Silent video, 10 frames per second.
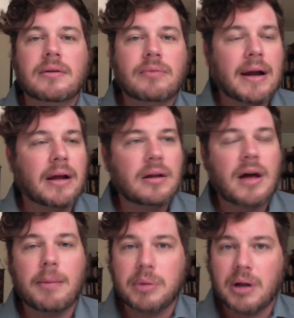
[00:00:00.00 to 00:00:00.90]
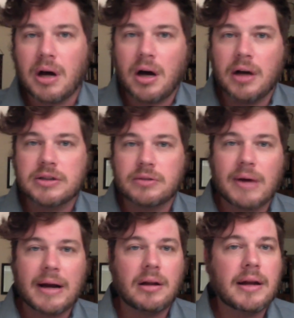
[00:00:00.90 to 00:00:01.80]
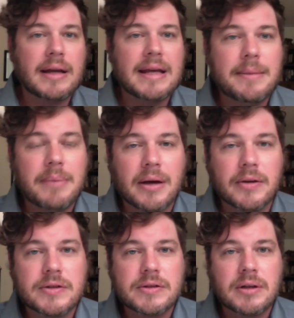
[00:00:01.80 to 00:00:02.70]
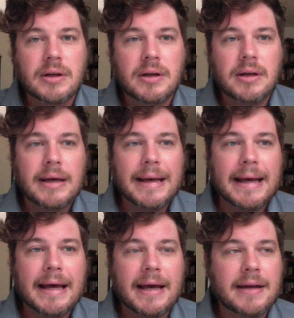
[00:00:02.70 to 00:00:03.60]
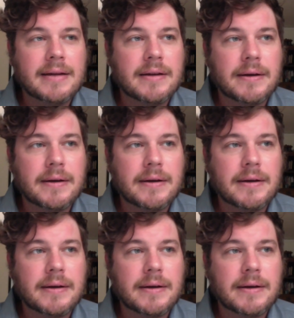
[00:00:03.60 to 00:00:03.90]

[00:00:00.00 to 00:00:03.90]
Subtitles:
writing a lot of blogs, writing a lot of emails, and